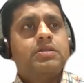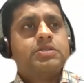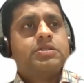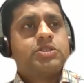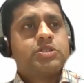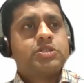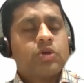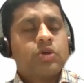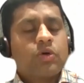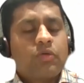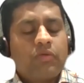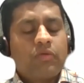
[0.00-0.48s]

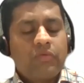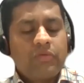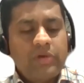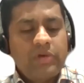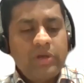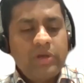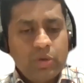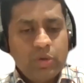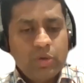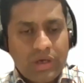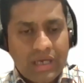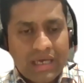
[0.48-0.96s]
So
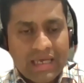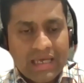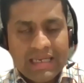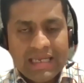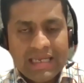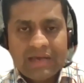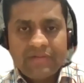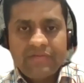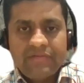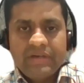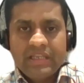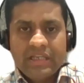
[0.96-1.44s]
you can
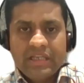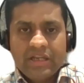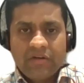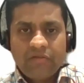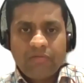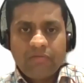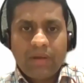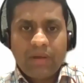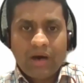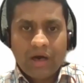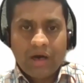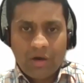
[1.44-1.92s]
have
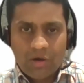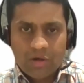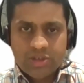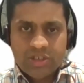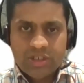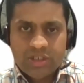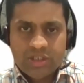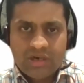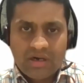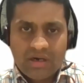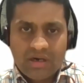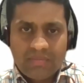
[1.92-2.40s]
enough
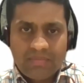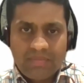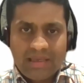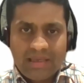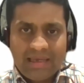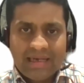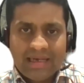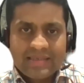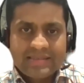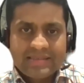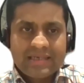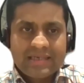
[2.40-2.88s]
biological
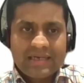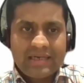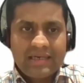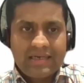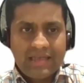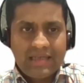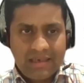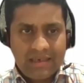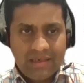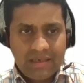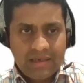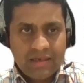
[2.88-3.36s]
replicates and
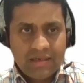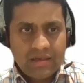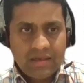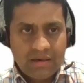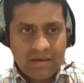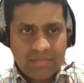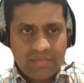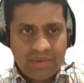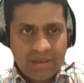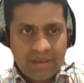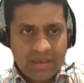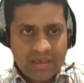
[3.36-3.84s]
technical
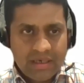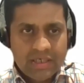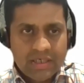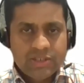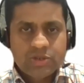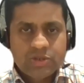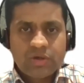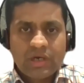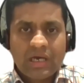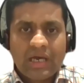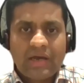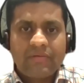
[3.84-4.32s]

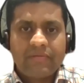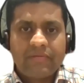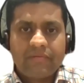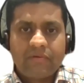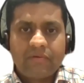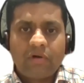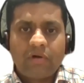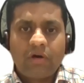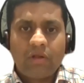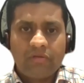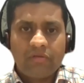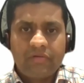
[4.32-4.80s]
replicates to have
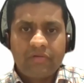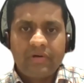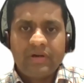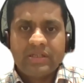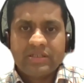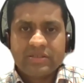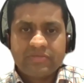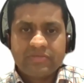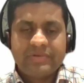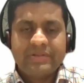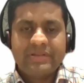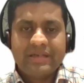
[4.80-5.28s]

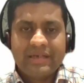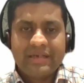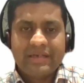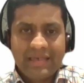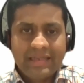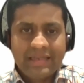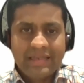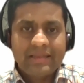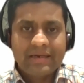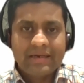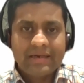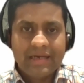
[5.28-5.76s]
confidence with the,
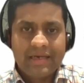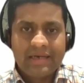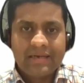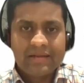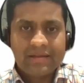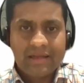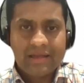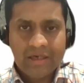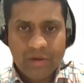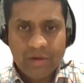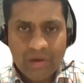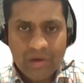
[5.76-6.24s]
in the
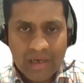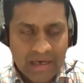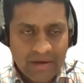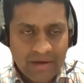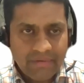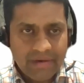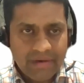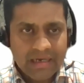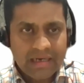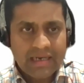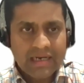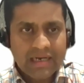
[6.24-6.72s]
data that you
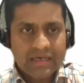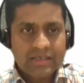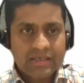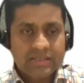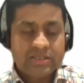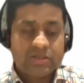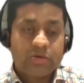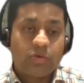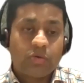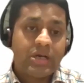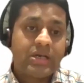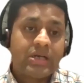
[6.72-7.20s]
have. And
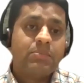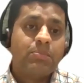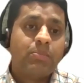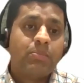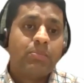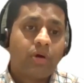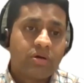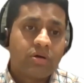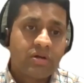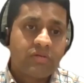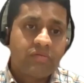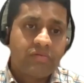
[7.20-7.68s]
that's quite
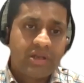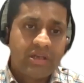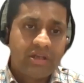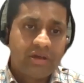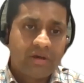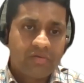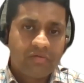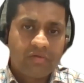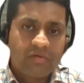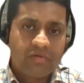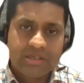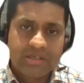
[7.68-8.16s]
important when
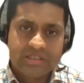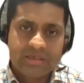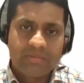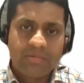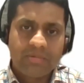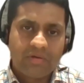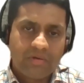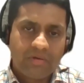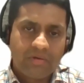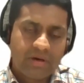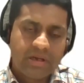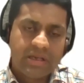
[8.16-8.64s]
you're, for
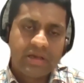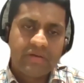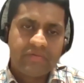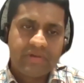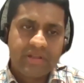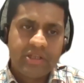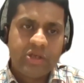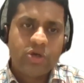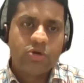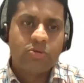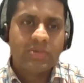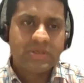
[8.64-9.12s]
example, working
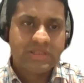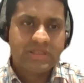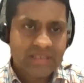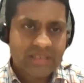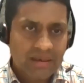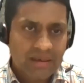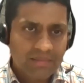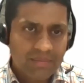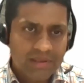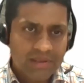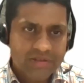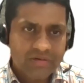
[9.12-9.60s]
with human
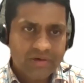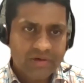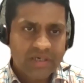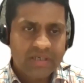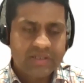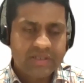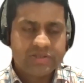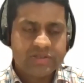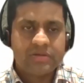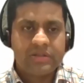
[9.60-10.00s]
samples, right?